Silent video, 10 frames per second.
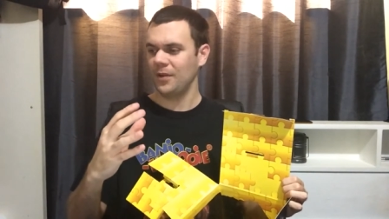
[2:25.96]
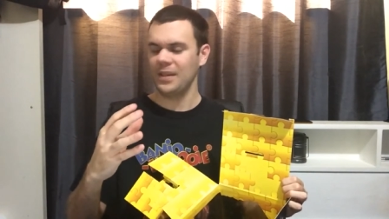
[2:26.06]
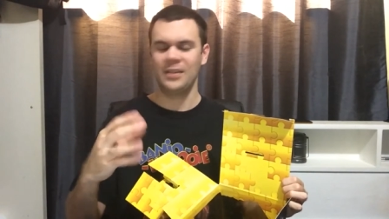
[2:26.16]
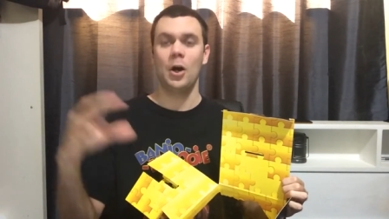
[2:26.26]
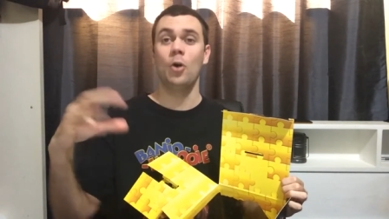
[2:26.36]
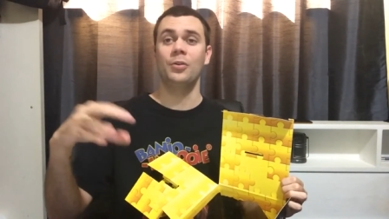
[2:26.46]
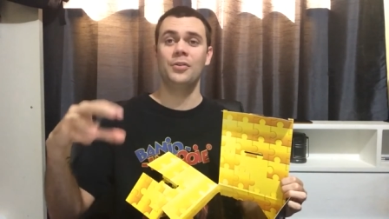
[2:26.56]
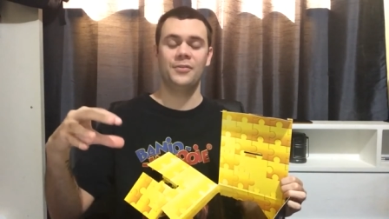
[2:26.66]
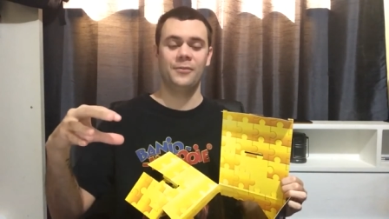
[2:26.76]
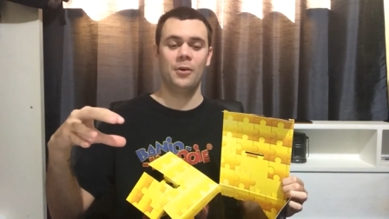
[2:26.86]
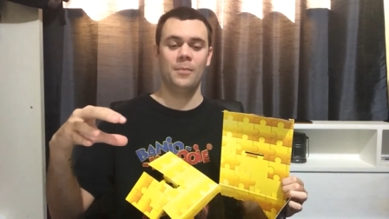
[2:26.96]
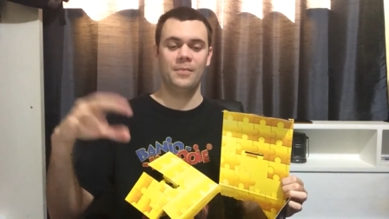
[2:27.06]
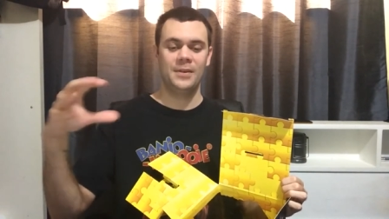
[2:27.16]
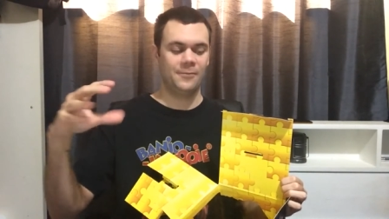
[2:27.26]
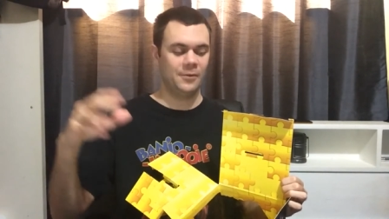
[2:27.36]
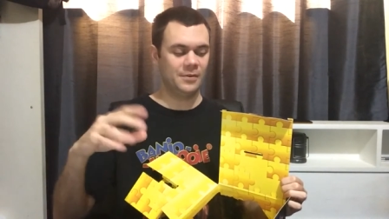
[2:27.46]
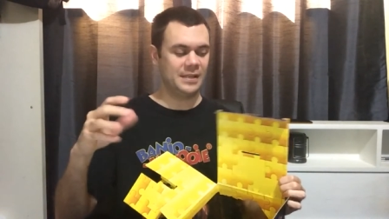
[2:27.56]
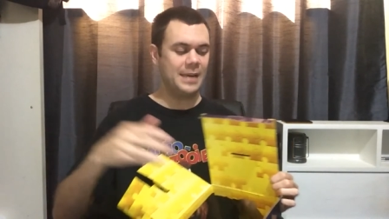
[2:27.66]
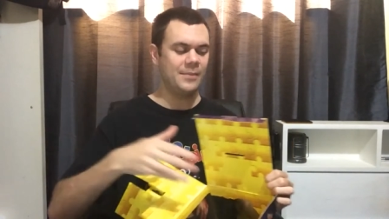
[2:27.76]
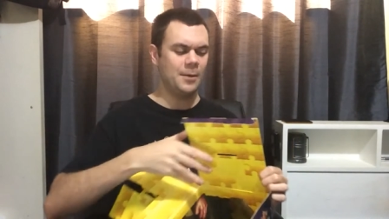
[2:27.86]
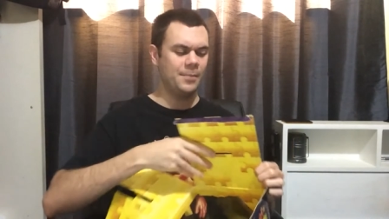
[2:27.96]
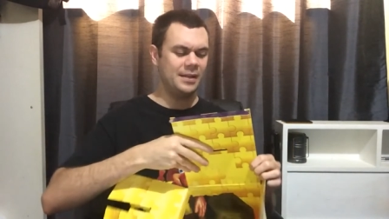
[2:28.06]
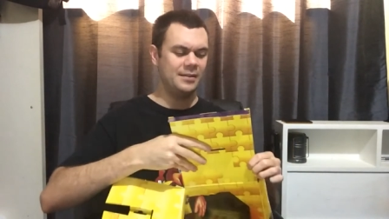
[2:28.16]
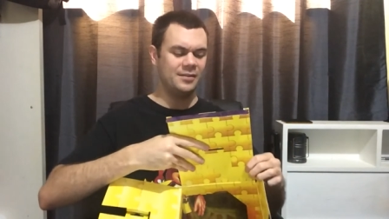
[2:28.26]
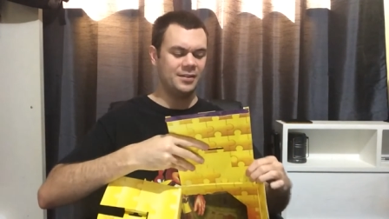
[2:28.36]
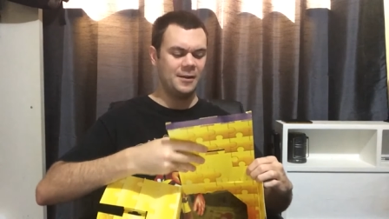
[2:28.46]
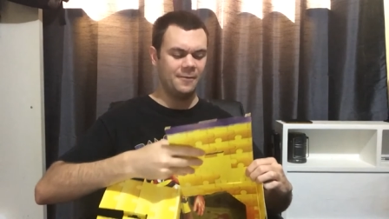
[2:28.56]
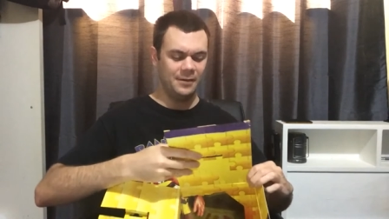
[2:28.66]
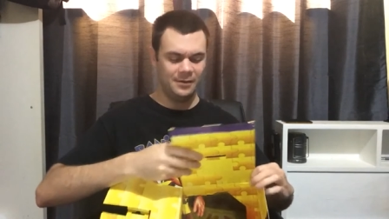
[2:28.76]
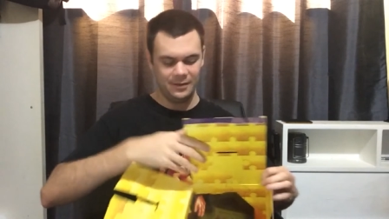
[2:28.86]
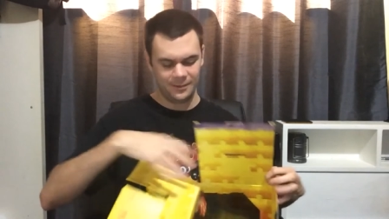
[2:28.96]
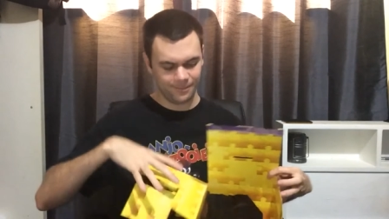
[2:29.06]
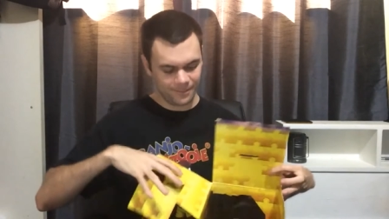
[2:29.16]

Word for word: these holders from different game companies and stuff, and